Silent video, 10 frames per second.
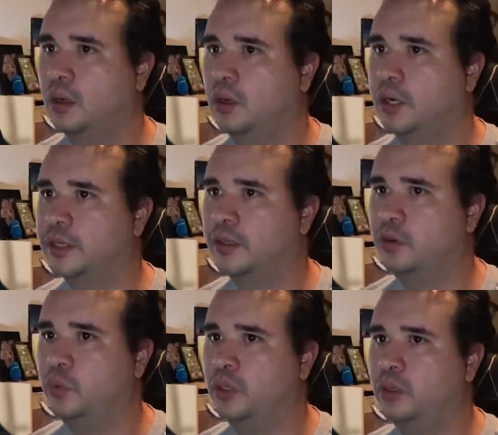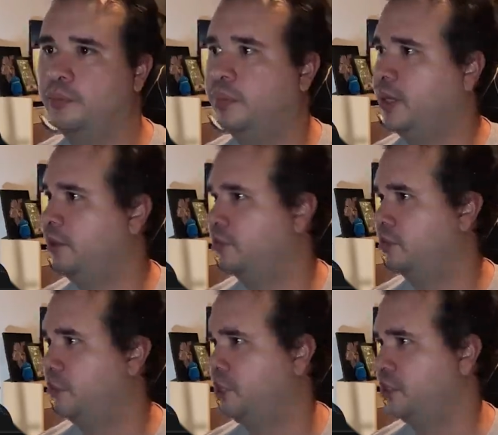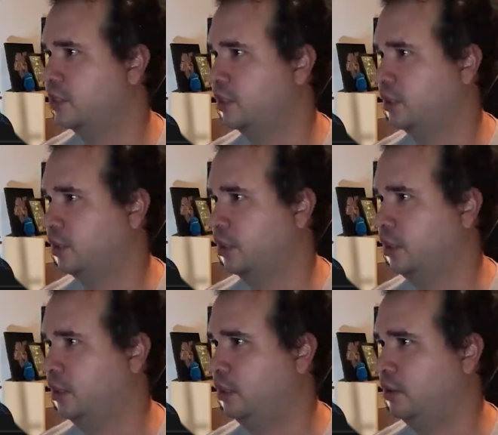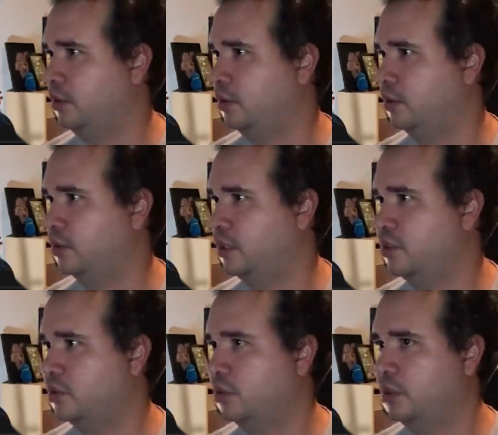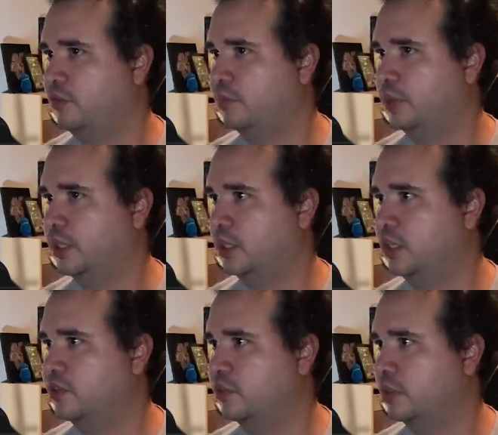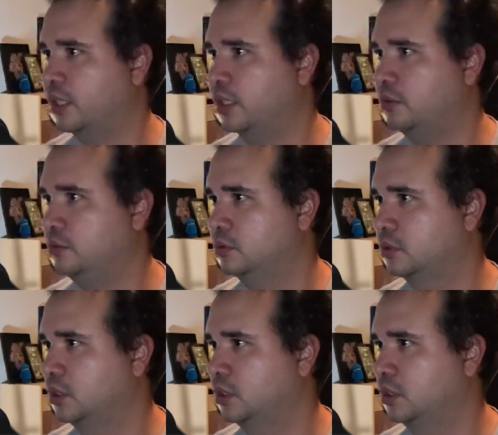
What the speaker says: All right, here we are in path tracing, and let's turn off Megalights for now.